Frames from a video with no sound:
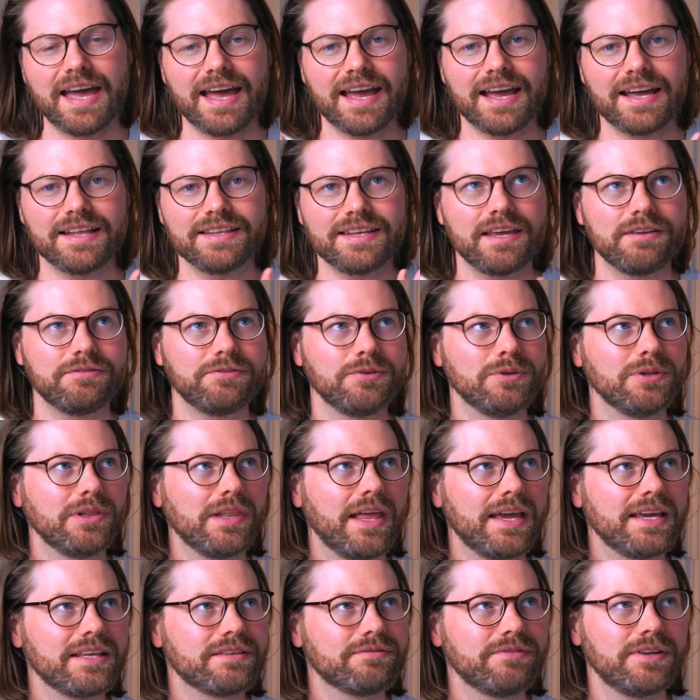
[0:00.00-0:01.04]
And if you
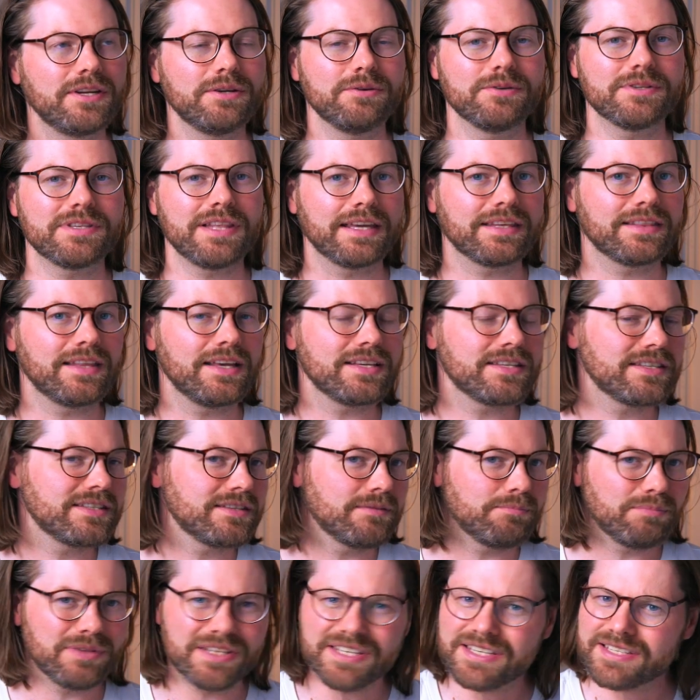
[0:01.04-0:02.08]
liked videos like
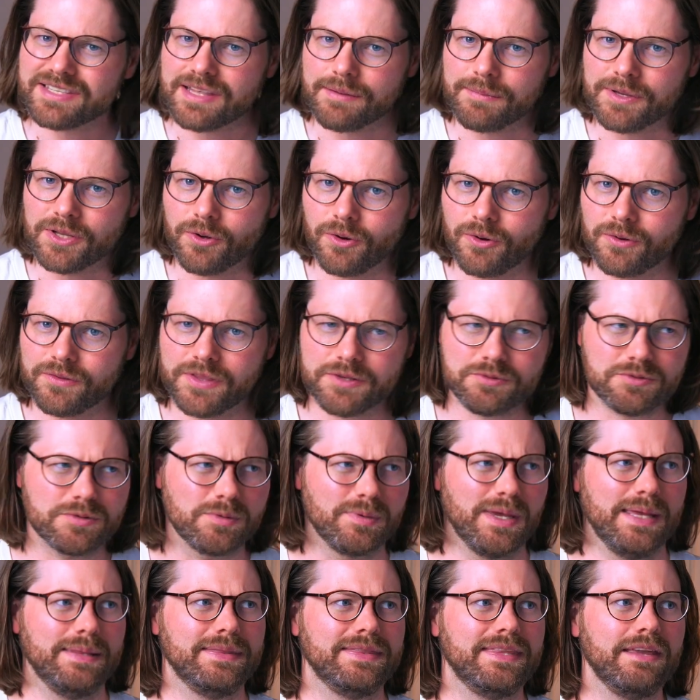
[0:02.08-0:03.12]
this, please let me know. This
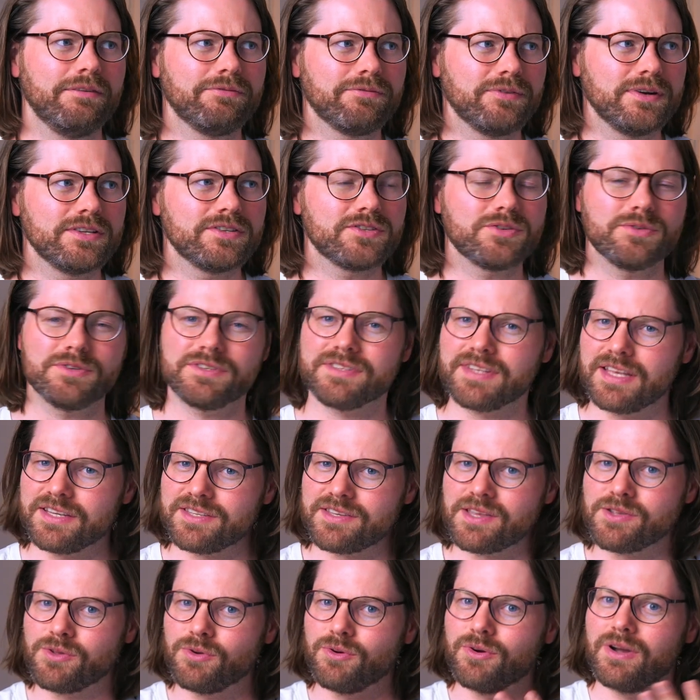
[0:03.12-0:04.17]
was a bit different, so it's
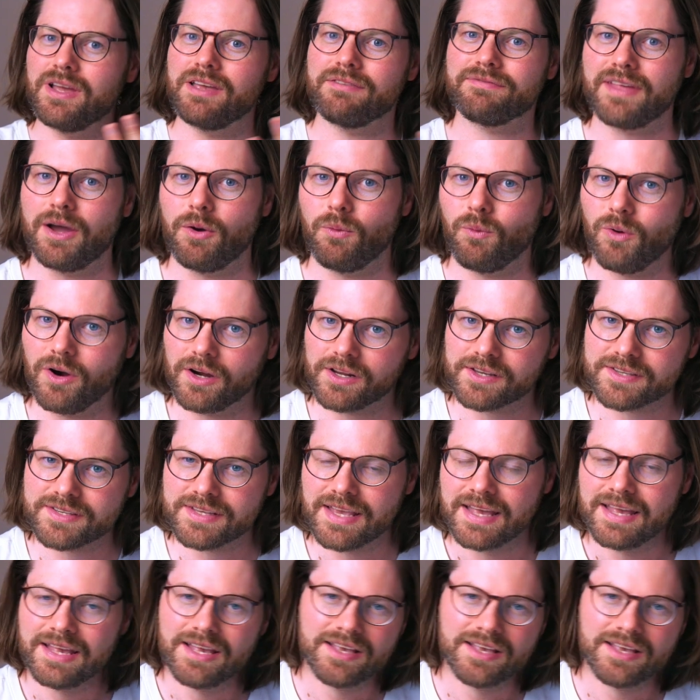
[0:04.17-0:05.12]
nice to know if that works.